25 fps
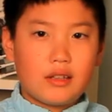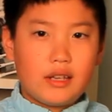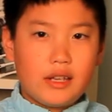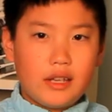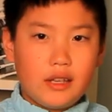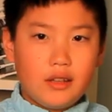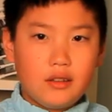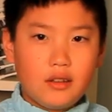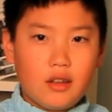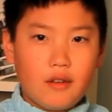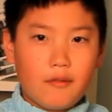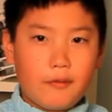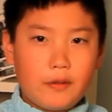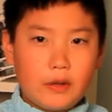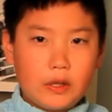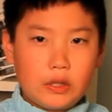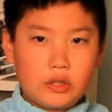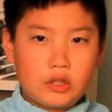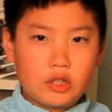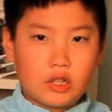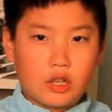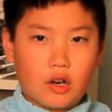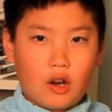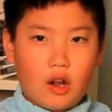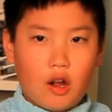In the
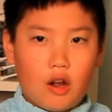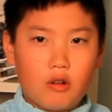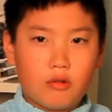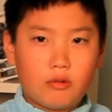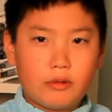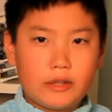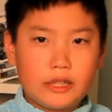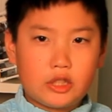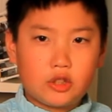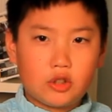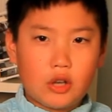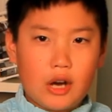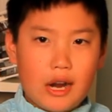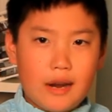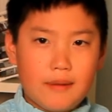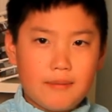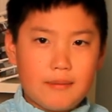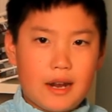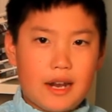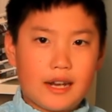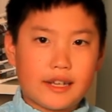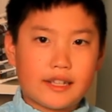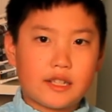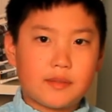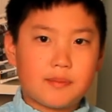future, I'll retry
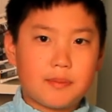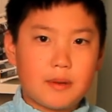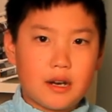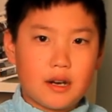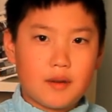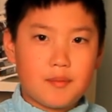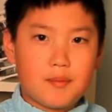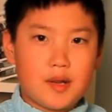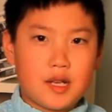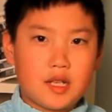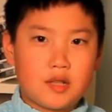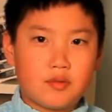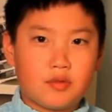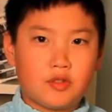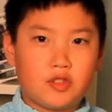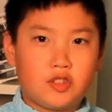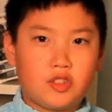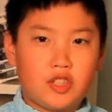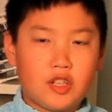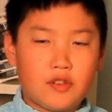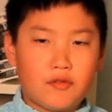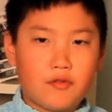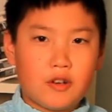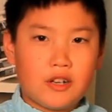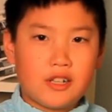my experiments with
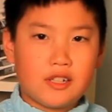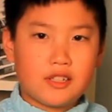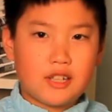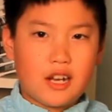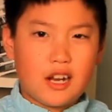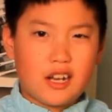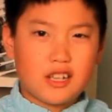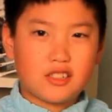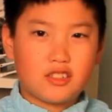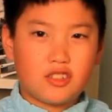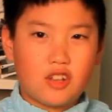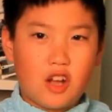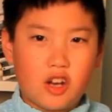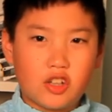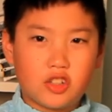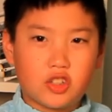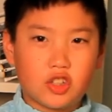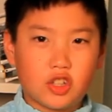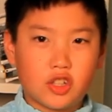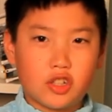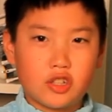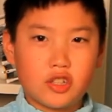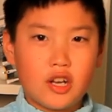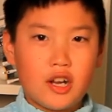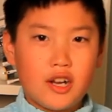different size
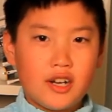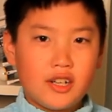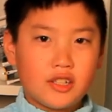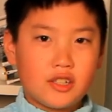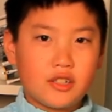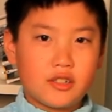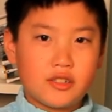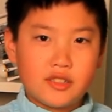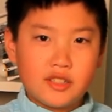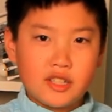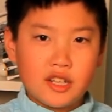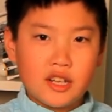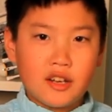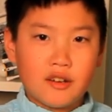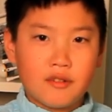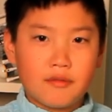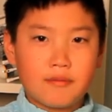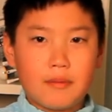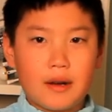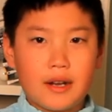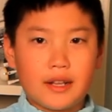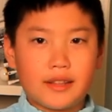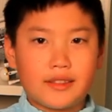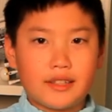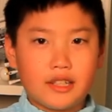launchers to see if
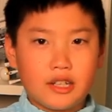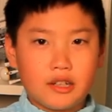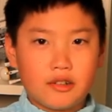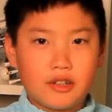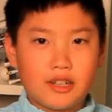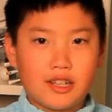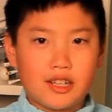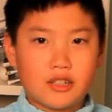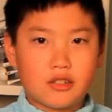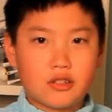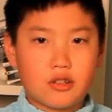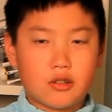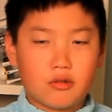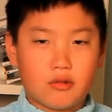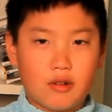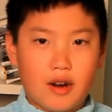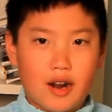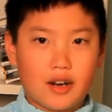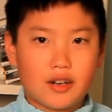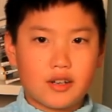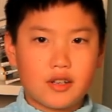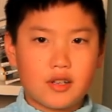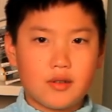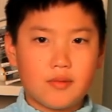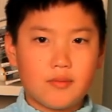my theory is
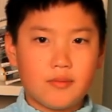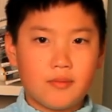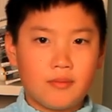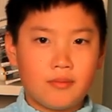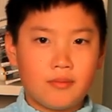correct.